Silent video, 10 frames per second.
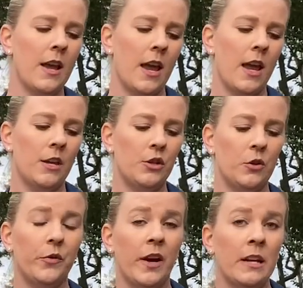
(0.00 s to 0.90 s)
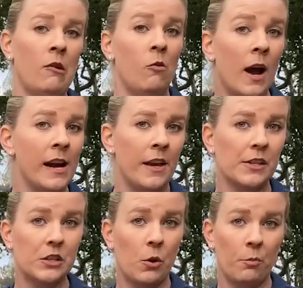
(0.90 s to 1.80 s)
and you'll find out why
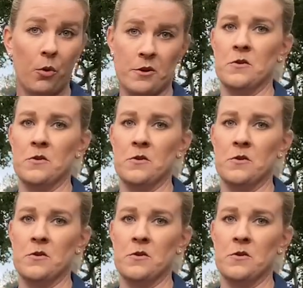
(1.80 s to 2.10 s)
that's so important